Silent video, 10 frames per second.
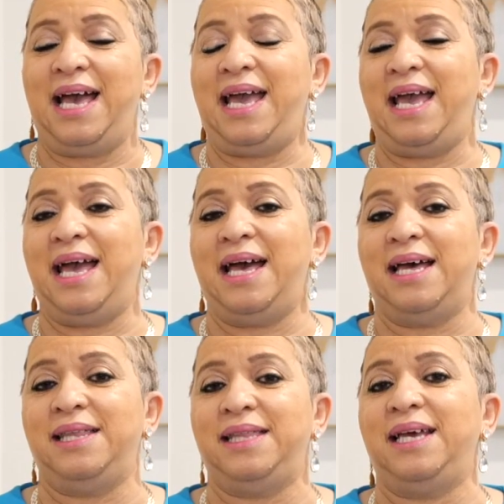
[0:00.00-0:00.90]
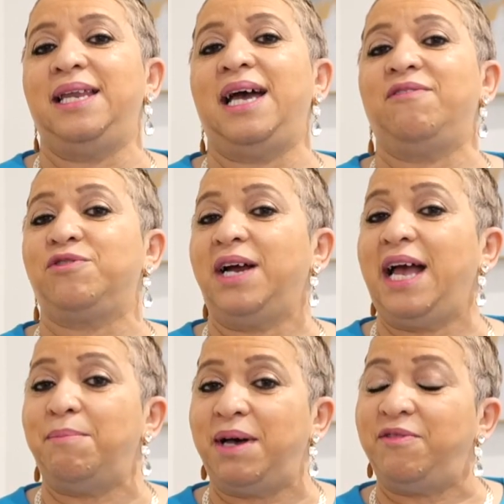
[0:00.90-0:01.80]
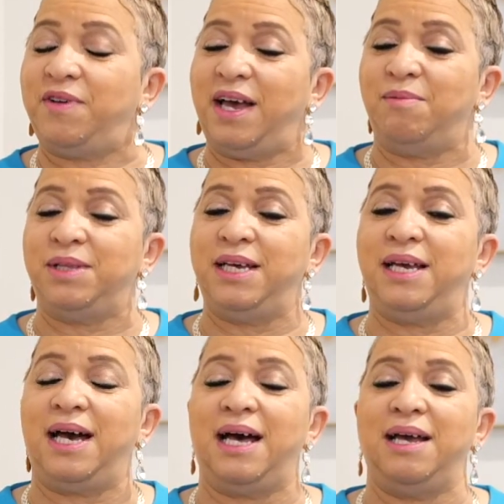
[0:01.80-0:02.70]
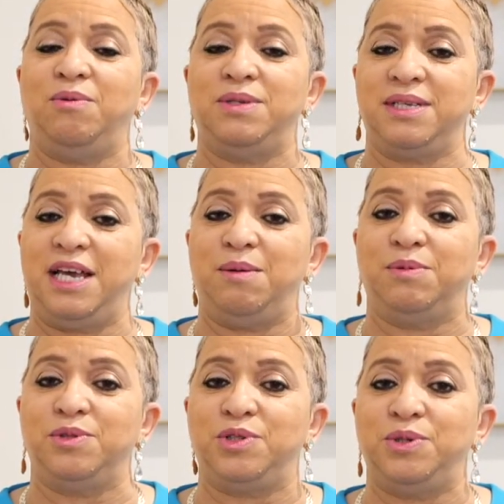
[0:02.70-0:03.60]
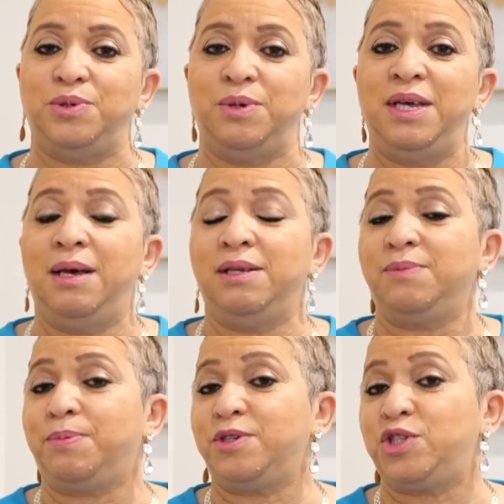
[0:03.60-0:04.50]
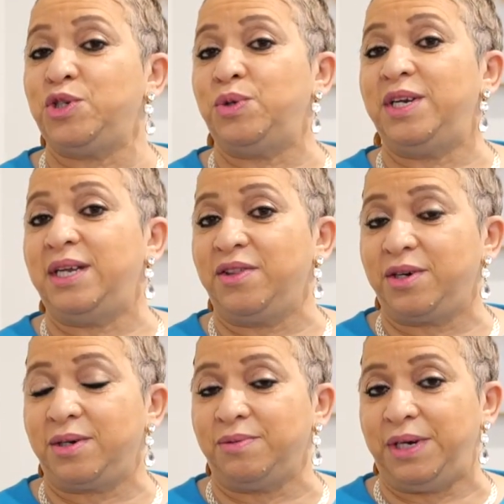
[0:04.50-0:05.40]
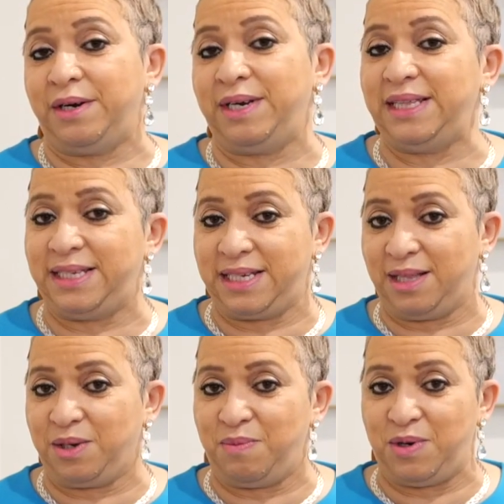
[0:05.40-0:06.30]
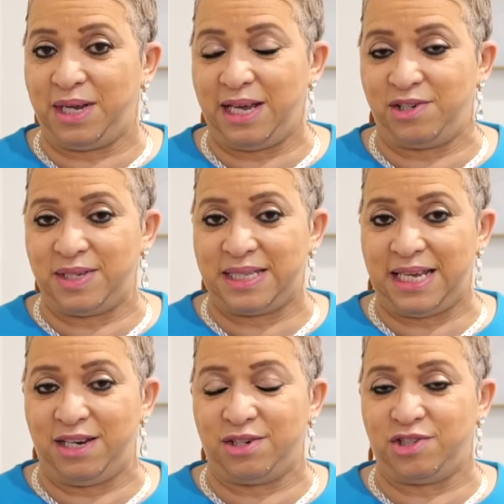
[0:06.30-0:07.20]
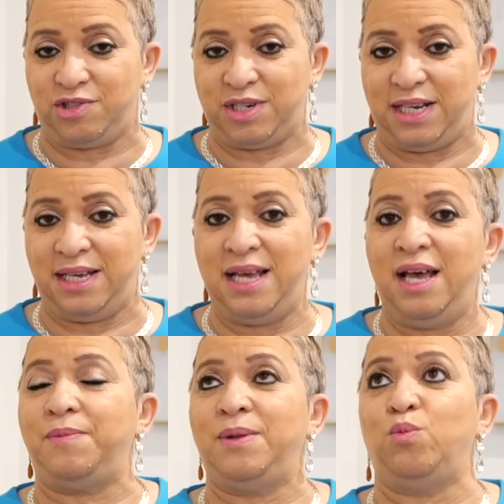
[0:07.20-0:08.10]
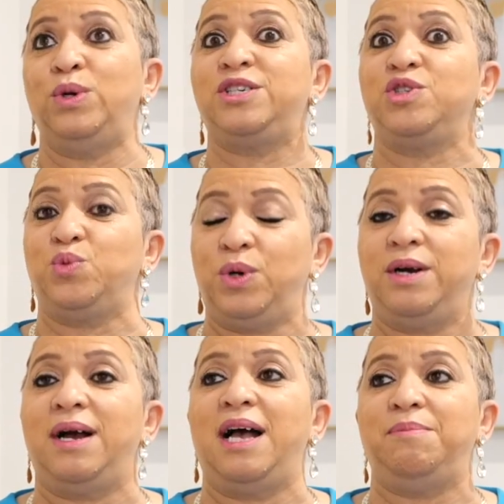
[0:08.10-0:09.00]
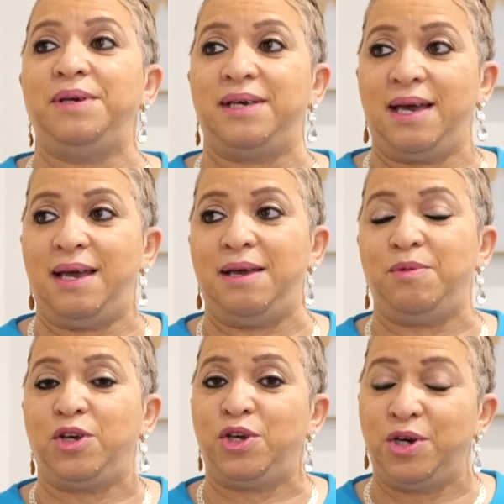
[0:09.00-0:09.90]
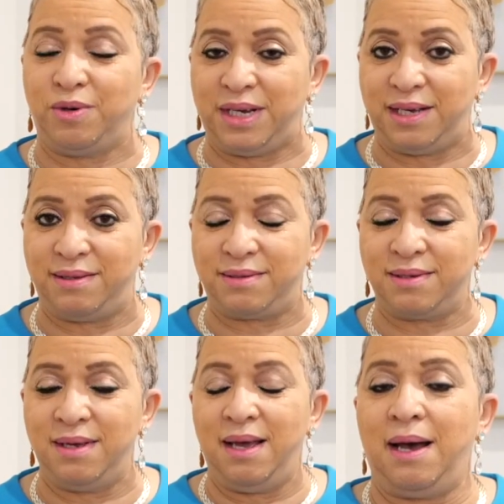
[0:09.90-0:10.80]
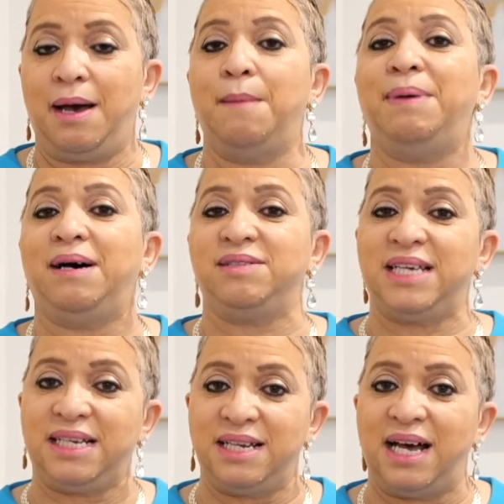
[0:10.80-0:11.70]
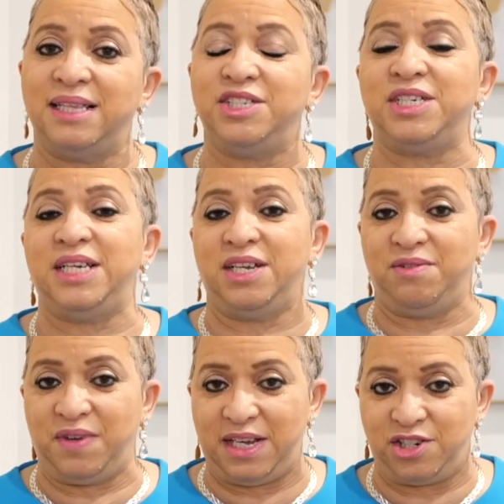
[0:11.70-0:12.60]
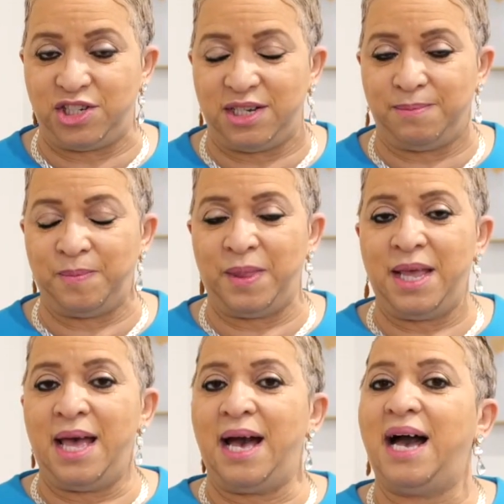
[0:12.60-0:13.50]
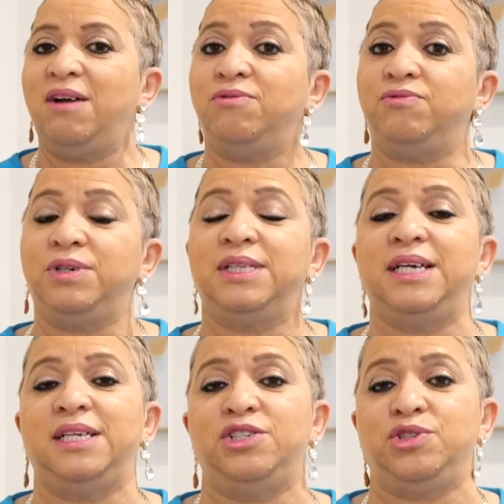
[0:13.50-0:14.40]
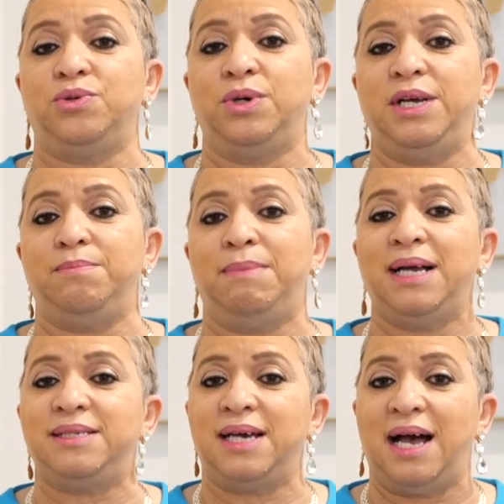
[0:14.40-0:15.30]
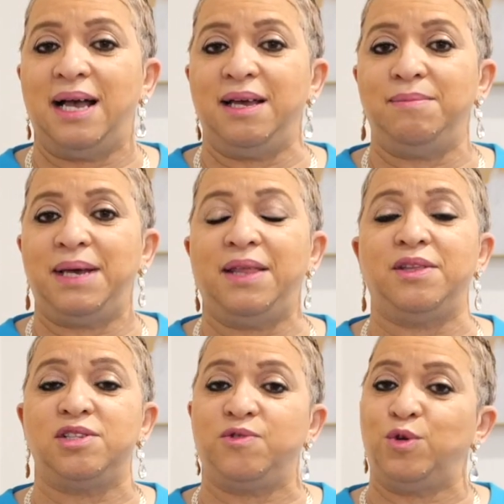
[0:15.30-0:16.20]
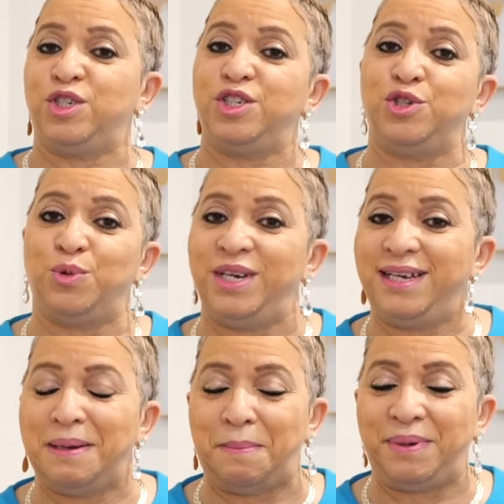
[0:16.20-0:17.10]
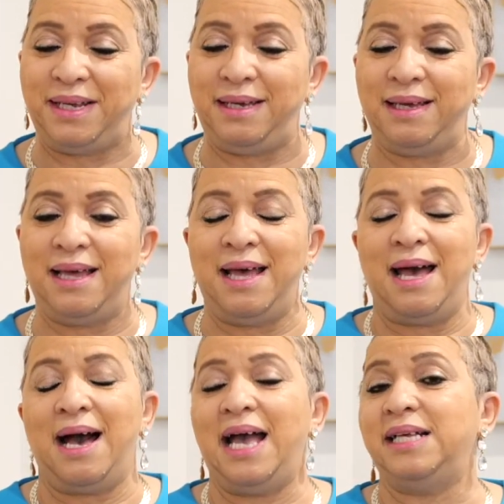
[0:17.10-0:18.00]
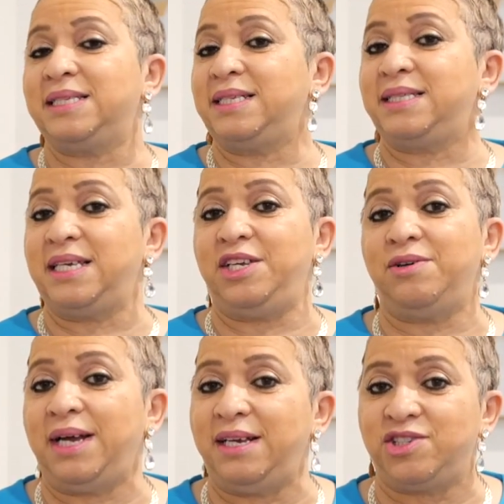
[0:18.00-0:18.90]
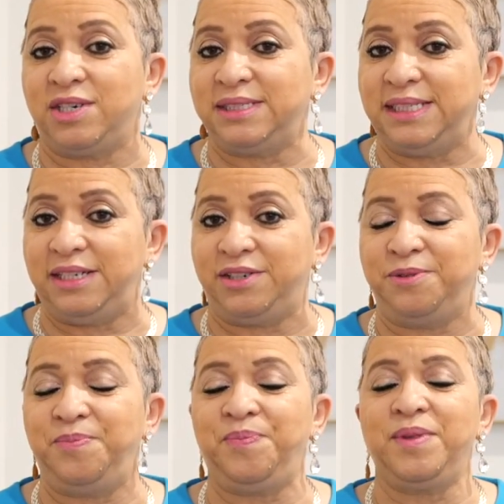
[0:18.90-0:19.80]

And then after I had my family, I was able to pursue another career in the telecommunications industry which is where I became curious about technology and innovation. I really enjoyed my time at this Fortune 20 company as a senior HR leader.